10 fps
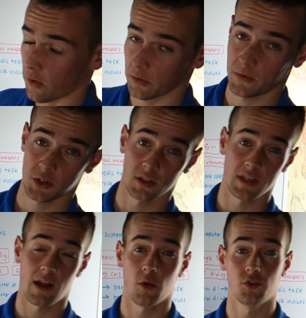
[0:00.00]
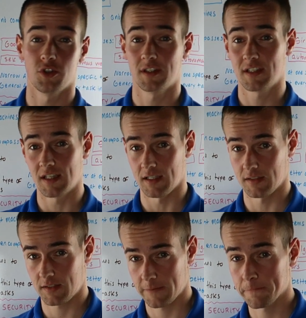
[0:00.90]
artificial intelligence
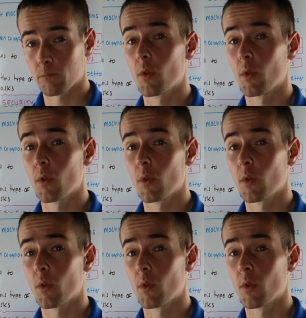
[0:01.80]
is,